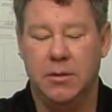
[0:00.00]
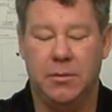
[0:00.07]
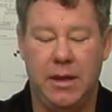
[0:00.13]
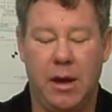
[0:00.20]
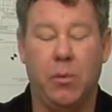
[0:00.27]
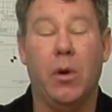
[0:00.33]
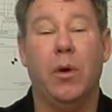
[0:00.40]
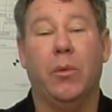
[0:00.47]

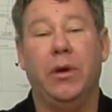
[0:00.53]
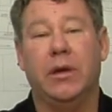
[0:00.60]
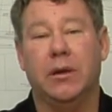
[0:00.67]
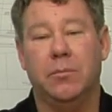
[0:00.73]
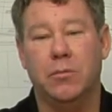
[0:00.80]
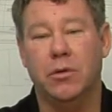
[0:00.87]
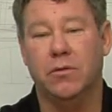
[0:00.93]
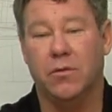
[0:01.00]
That way we
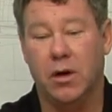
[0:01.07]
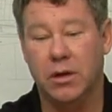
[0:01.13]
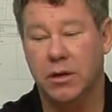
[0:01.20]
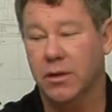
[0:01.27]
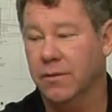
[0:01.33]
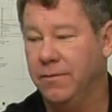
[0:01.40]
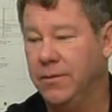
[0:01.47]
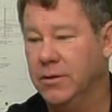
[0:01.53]
can move on
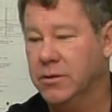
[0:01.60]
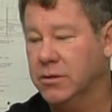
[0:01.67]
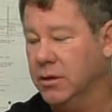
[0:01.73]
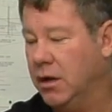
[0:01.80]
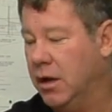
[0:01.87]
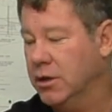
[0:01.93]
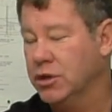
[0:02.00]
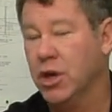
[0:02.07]
to the
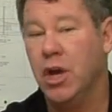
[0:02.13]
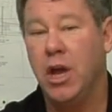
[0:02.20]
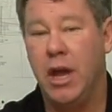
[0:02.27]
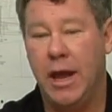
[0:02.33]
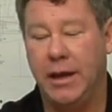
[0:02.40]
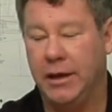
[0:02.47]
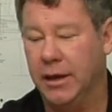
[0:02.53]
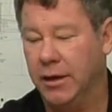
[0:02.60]
fuselage
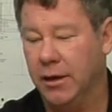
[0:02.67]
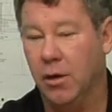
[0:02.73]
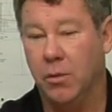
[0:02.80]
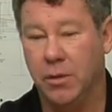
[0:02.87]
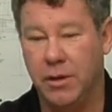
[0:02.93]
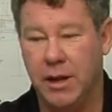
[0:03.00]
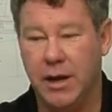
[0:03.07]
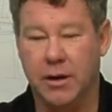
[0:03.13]
and get
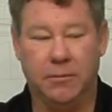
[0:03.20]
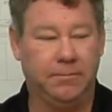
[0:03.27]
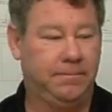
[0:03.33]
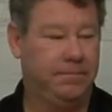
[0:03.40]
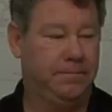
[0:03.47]
going there.